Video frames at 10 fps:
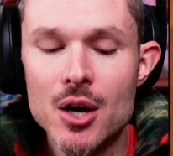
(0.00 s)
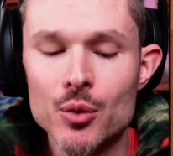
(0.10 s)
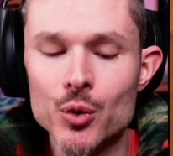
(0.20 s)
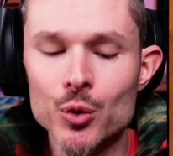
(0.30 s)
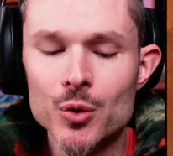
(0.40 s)

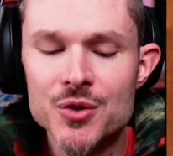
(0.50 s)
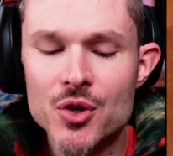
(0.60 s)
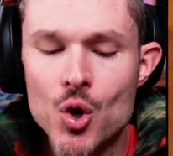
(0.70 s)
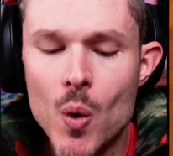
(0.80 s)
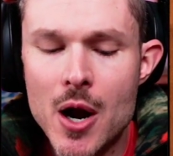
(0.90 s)
rules
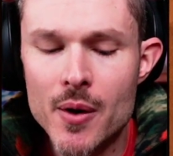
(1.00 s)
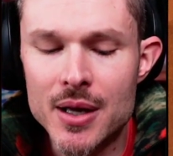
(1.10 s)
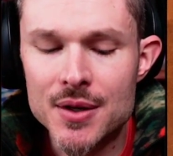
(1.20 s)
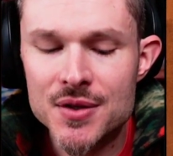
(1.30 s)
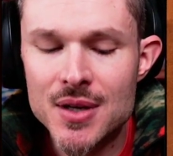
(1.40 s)

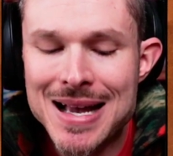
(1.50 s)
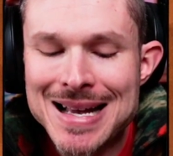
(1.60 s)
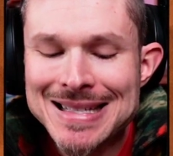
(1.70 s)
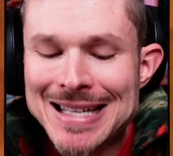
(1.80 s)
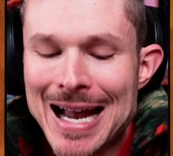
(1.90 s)
Aquarius,
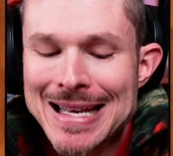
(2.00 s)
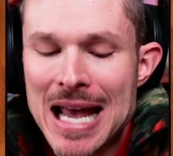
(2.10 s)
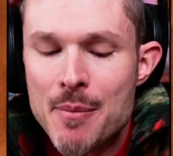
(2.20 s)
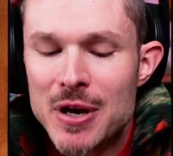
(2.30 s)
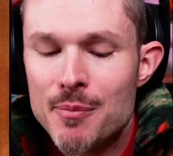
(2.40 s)

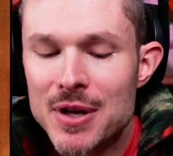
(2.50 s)
dynamic